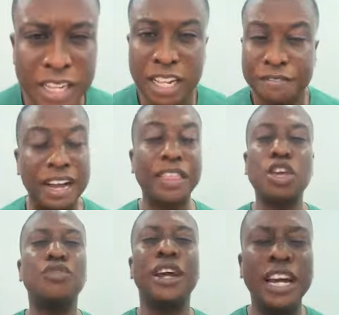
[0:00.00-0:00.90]

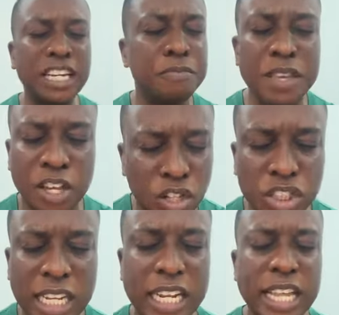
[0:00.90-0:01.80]
Father, you've heard me
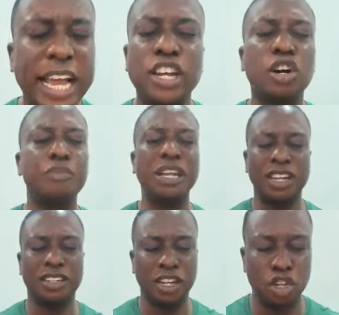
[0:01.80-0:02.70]
concerning NLP
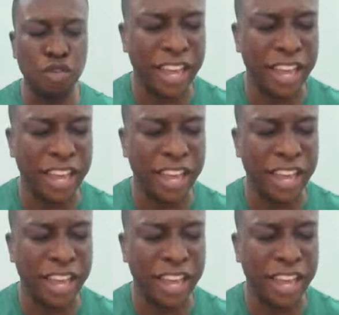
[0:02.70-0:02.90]
London.